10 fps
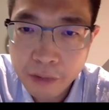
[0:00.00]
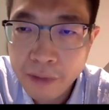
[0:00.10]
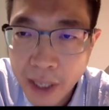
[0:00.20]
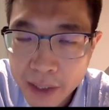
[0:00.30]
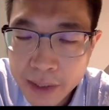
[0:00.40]

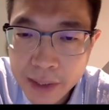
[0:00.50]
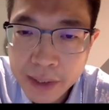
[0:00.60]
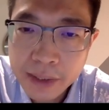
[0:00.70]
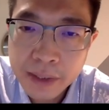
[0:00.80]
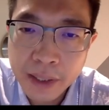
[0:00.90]
fast
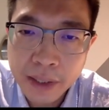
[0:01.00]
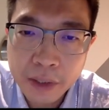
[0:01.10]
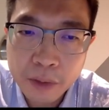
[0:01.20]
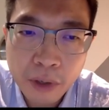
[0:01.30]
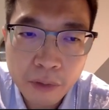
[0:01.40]
in the
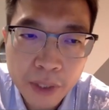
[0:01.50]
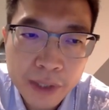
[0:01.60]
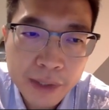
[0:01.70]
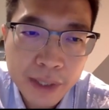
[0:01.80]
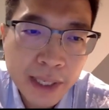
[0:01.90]
12
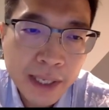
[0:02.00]
weeks,